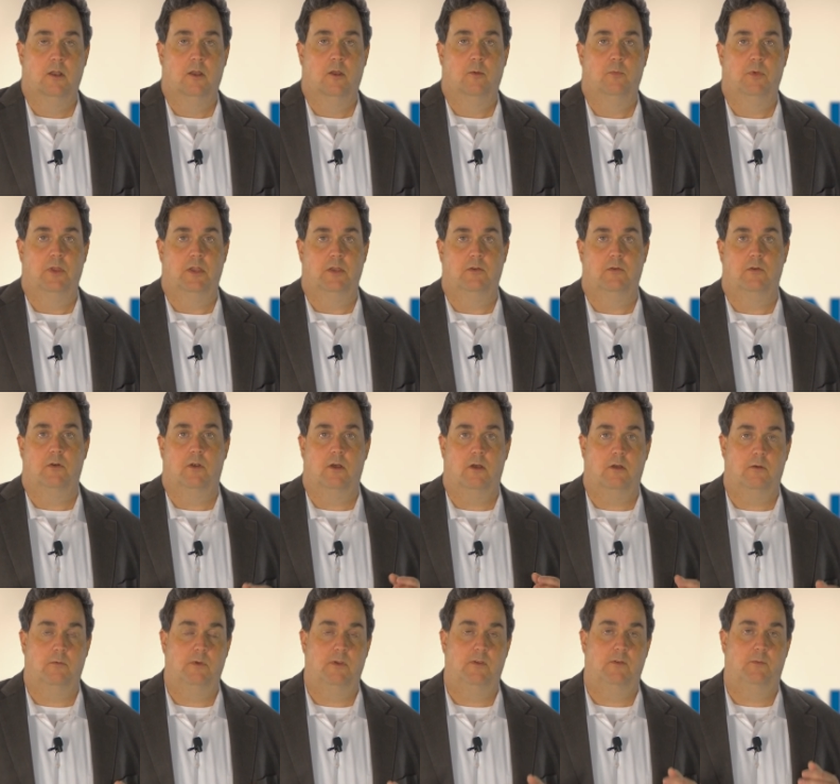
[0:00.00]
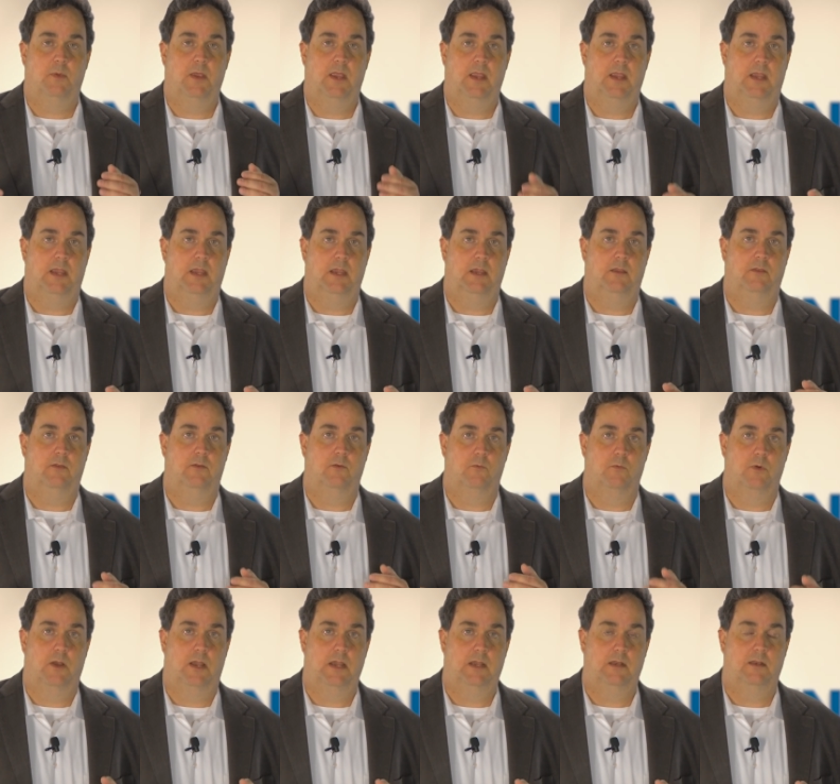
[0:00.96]
but you're always paying the
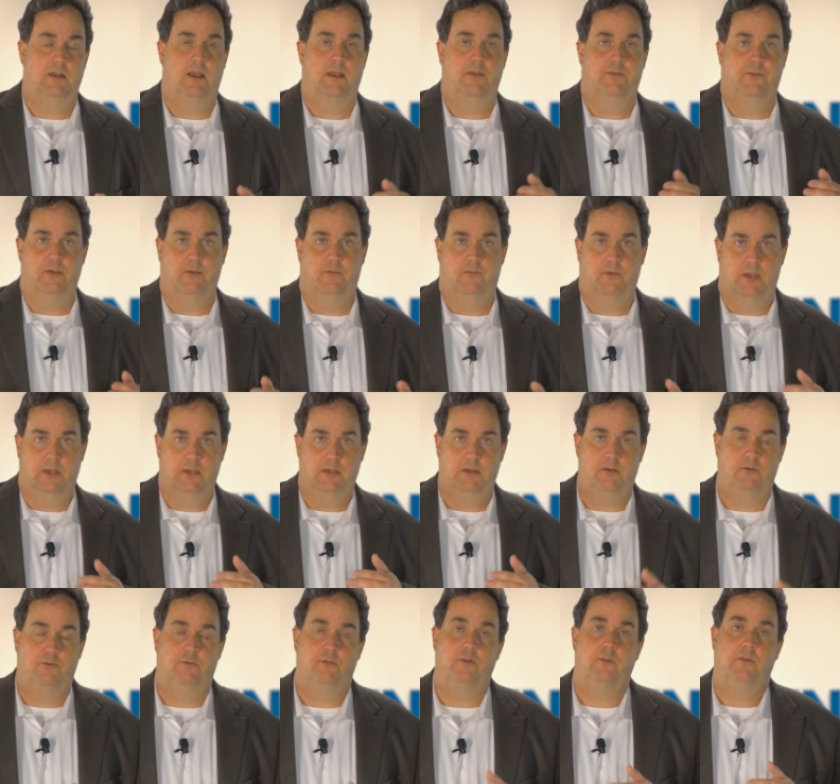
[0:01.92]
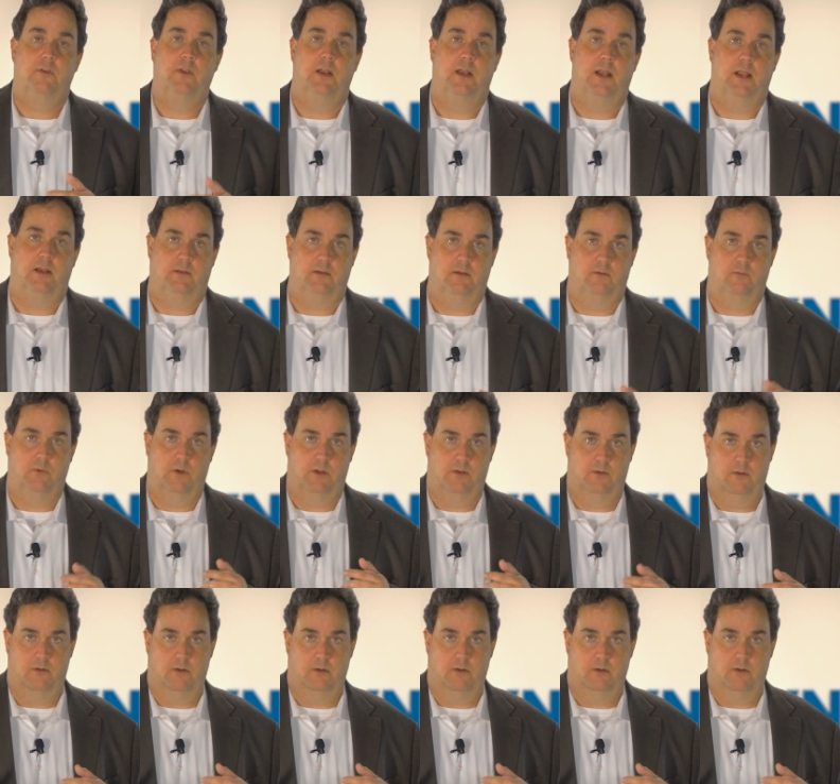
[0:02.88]
rate as if a user is connected, whether or